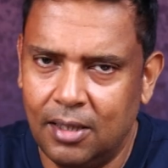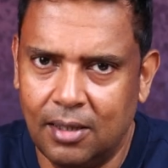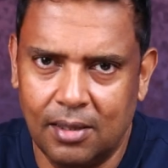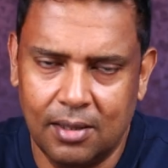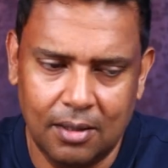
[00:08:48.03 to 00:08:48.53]
This
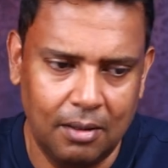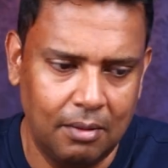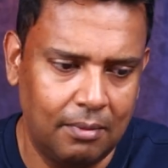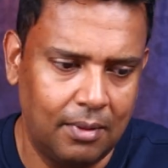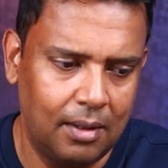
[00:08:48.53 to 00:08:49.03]
is
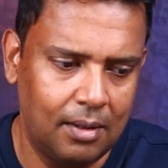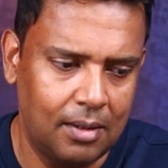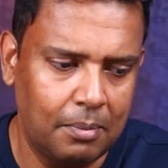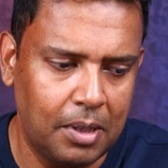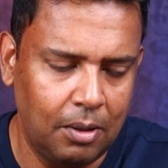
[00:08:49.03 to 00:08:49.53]

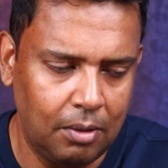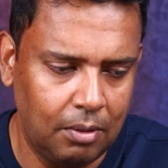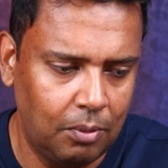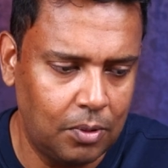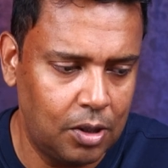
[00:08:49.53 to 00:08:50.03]
something
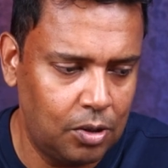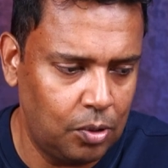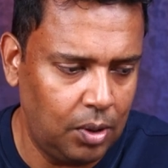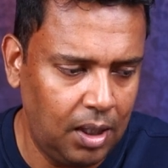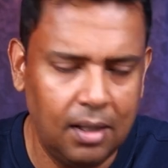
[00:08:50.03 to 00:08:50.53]
which is
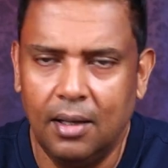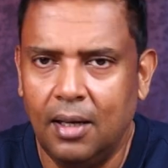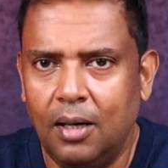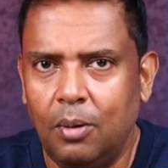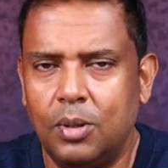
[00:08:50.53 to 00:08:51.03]
unique,
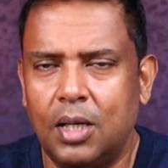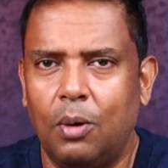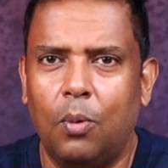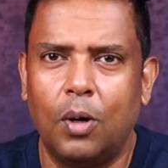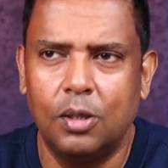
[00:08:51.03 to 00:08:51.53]
which I
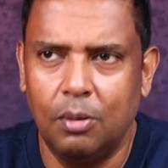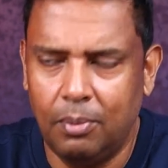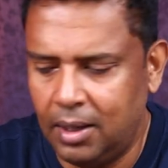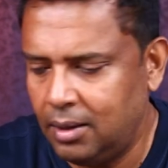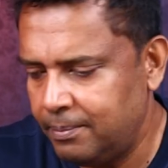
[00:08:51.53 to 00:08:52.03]
wanted to
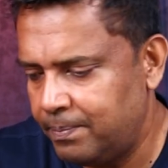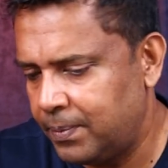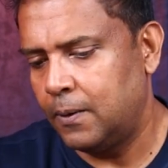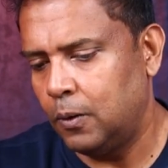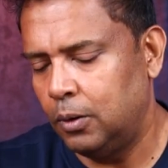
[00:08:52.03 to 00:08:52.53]
bring.
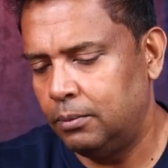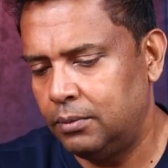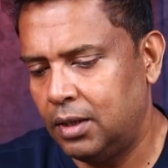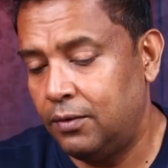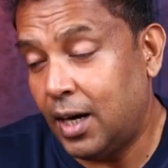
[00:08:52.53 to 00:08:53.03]
So
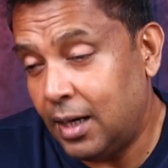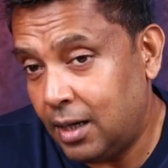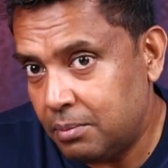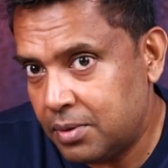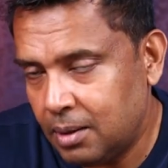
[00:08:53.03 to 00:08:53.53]
if you had a
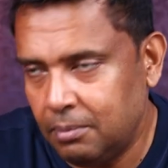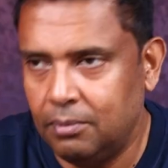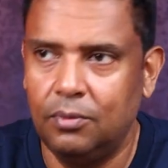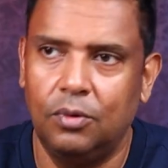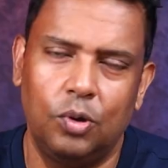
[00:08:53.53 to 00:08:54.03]
lump sum,
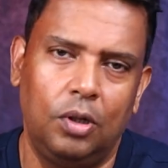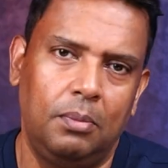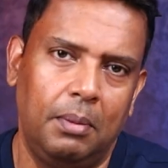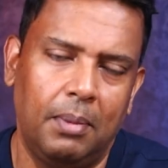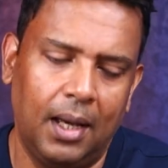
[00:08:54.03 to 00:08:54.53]
should you
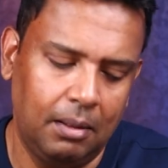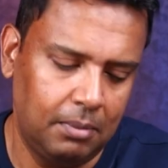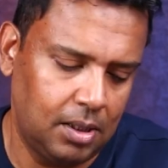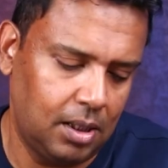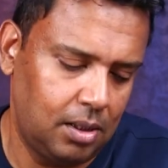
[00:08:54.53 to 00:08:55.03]
be buying
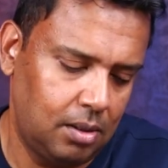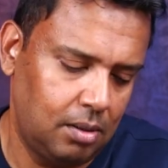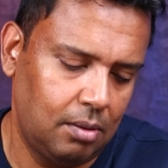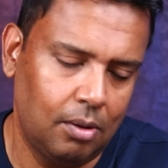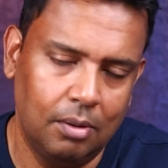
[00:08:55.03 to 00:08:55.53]
Bajaj
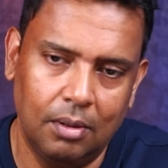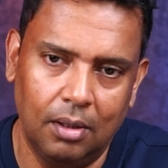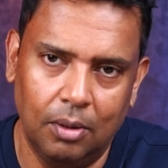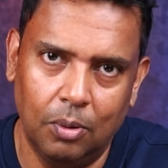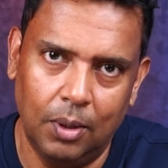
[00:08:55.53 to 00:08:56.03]

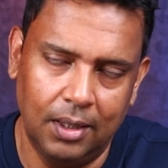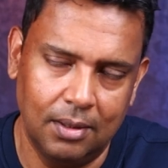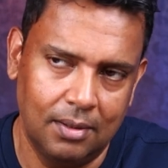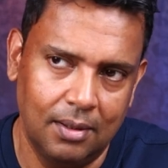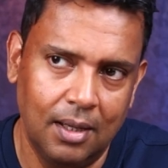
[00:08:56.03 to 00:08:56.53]

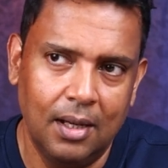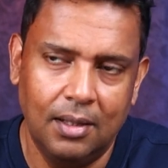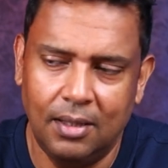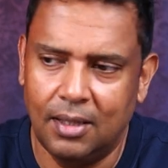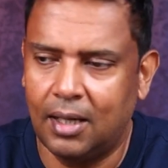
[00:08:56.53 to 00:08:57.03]
Holdings?
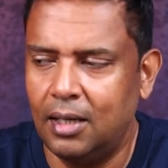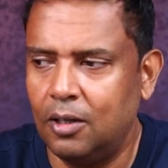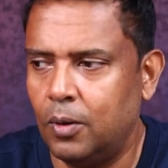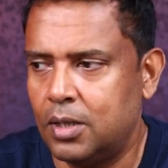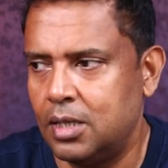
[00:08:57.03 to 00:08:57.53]
These are the kind
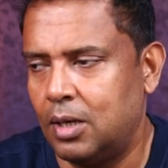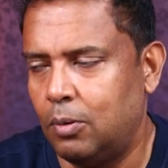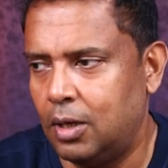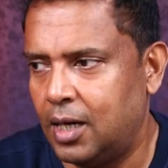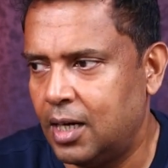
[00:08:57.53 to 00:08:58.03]
of questions I
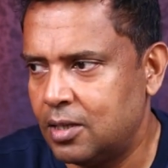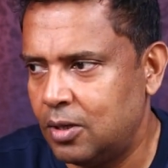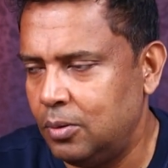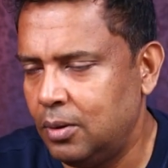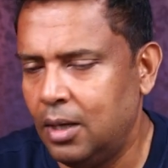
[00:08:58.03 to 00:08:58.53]
wanted to ask
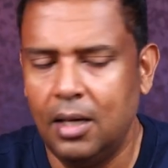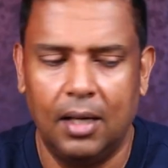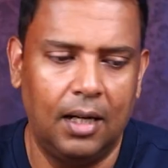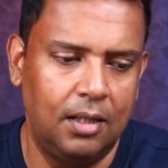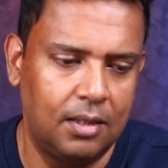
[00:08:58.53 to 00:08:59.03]
you,
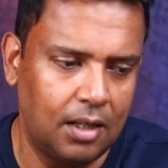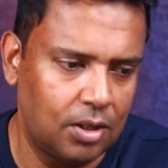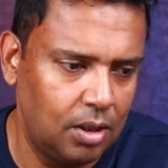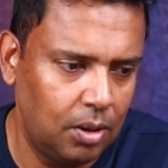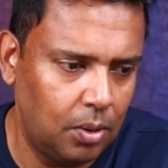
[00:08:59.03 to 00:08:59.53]
get a
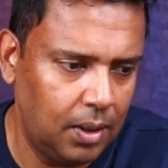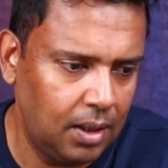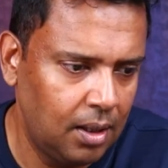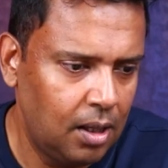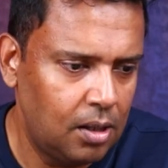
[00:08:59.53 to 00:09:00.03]
discussion going
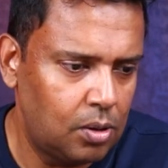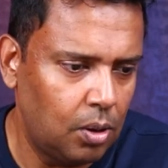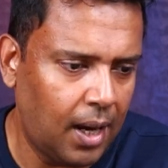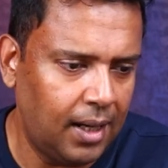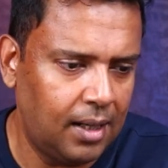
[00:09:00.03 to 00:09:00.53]

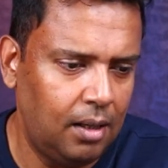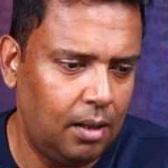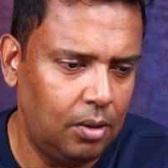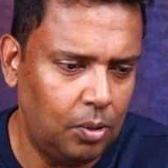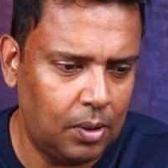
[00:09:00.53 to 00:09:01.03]
so I can
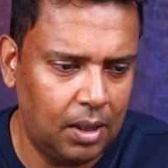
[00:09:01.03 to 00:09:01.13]
learn, you